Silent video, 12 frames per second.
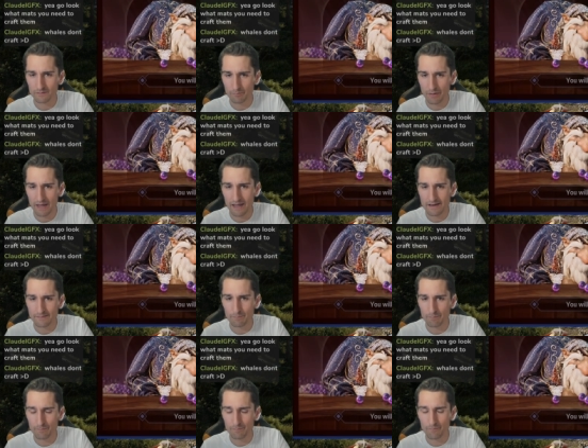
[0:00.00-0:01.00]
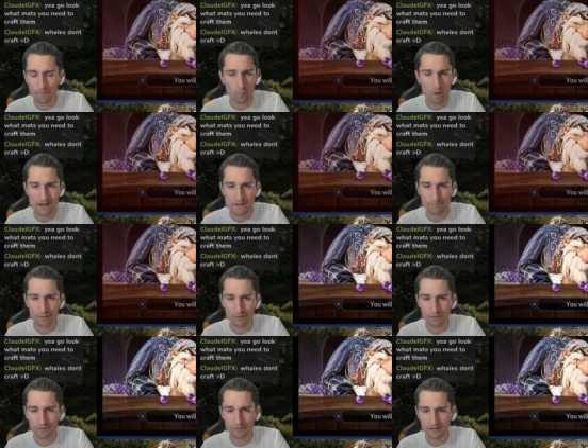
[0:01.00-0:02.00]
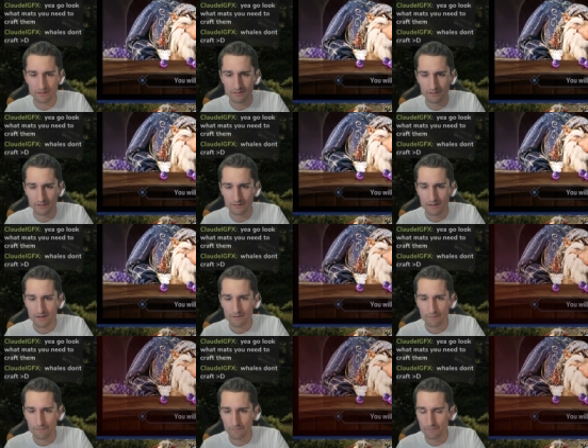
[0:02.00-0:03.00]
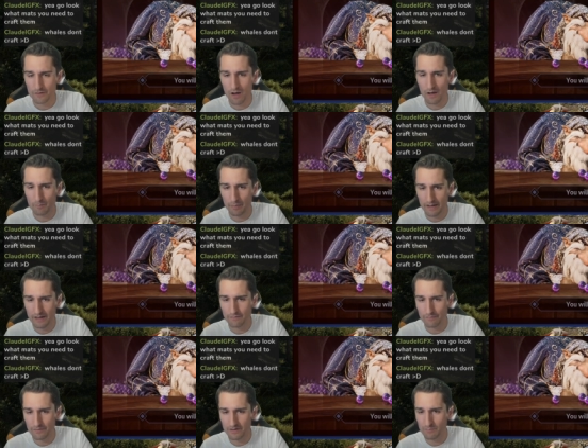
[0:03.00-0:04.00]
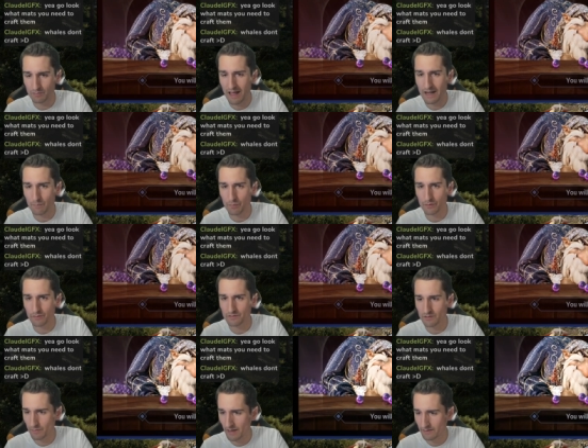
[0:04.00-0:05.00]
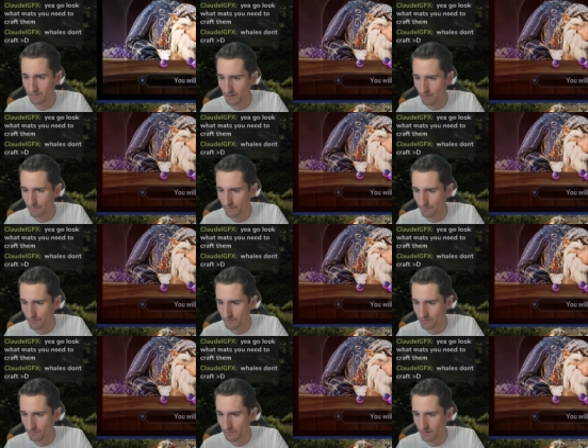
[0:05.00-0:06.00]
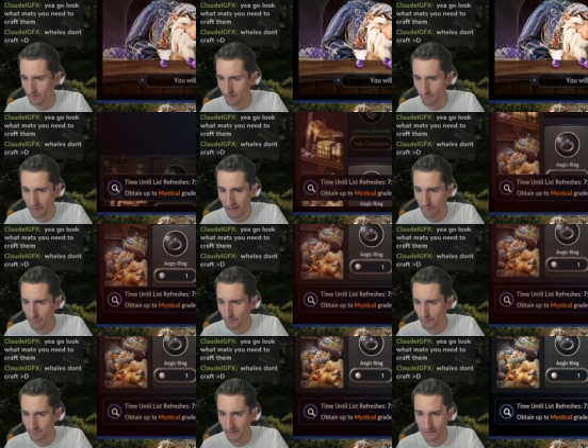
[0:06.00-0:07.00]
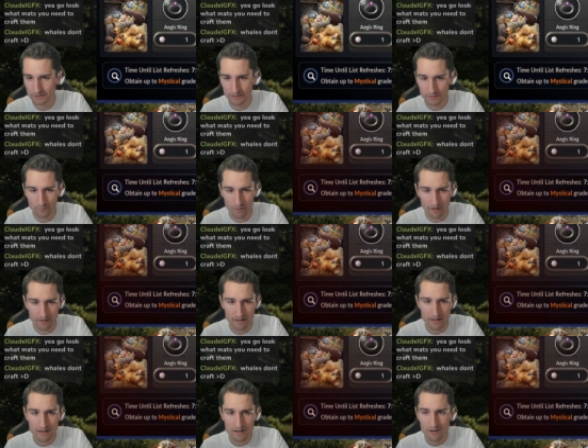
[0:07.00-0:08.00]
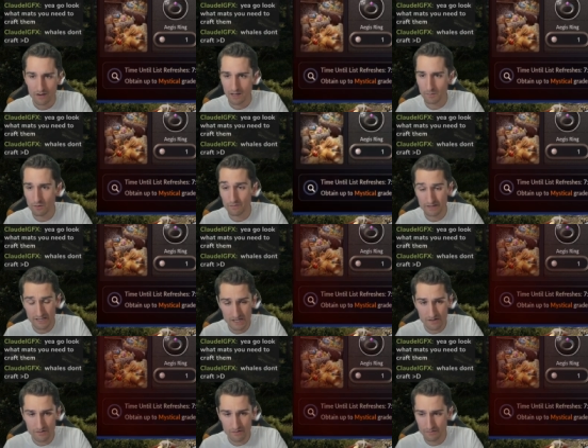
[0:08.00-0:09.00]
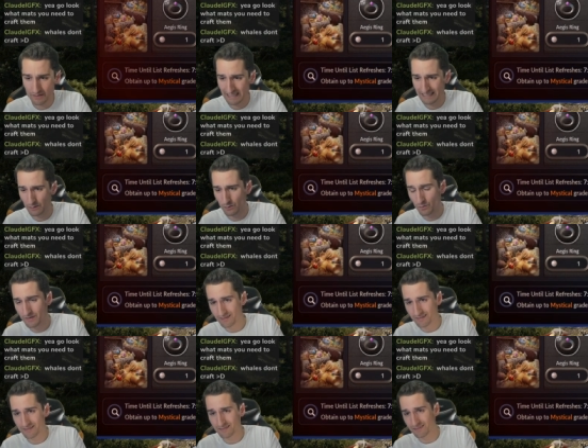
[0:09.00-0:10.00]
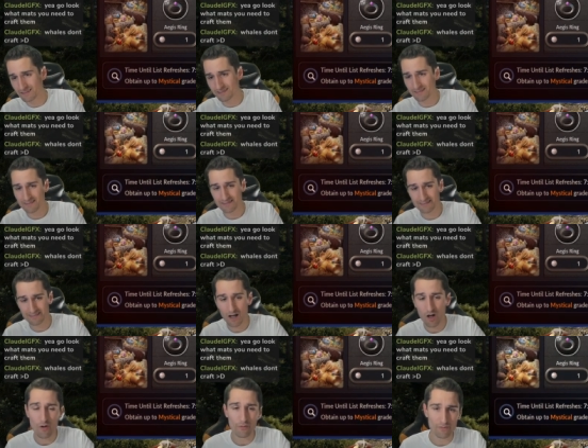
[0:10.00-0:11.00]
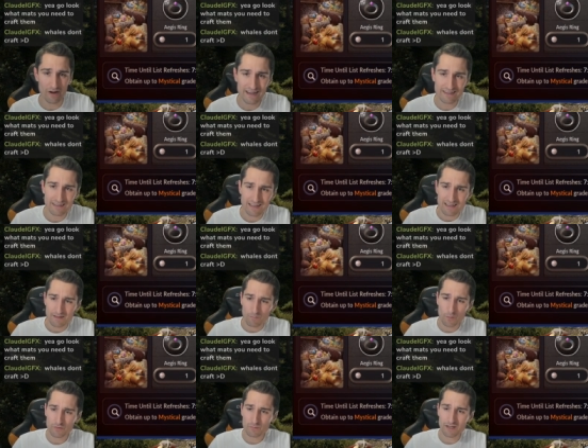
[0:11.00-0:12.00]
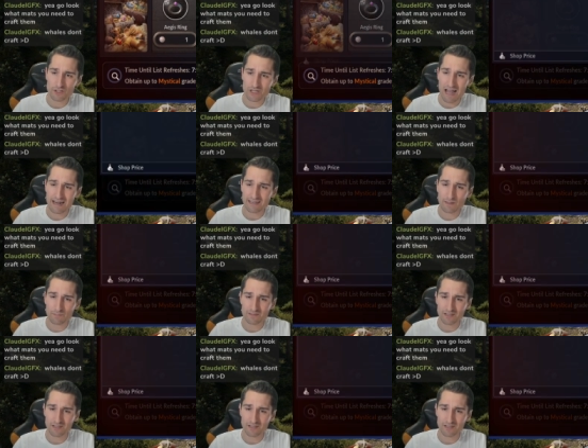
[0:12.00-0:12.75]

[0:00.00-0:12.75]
paid white pearls into non-paid free black pearls to buy stuff if there's something in the black pearl section that you want. Coming over here, I don't know, this is this is all right. Most of my chat keeps